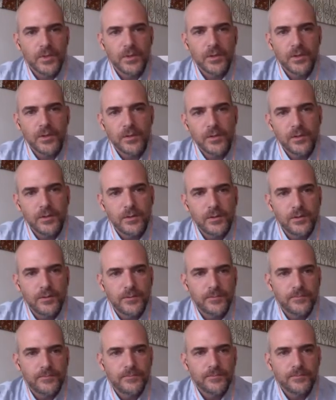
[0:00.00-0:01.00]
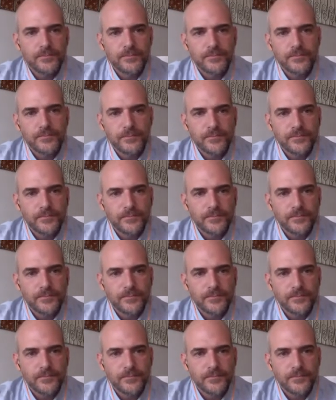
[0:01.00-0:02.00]

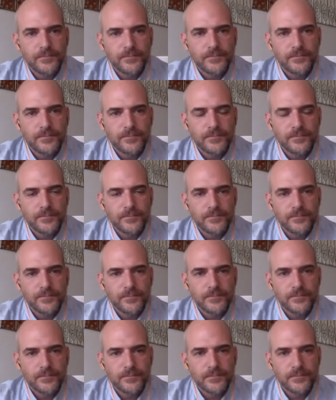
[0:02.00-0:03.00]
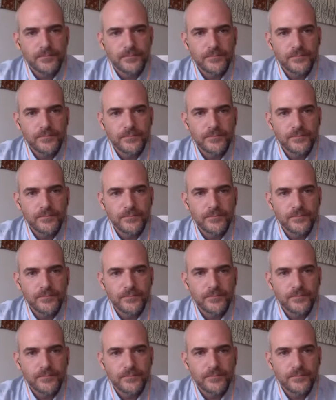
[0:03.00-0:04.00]

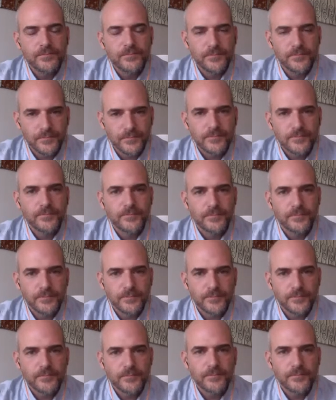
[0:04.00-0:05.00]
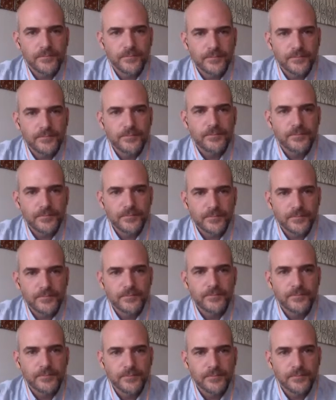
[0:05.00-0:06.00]

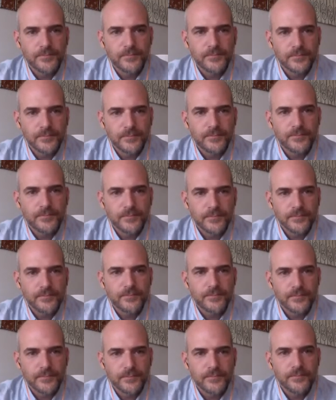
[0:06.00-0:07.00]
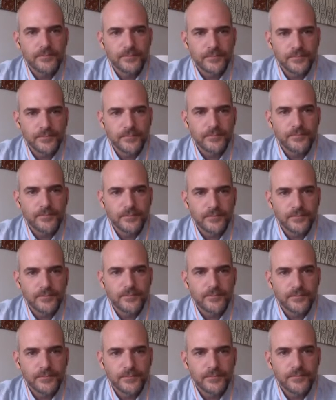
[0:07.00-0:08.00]
[no speech]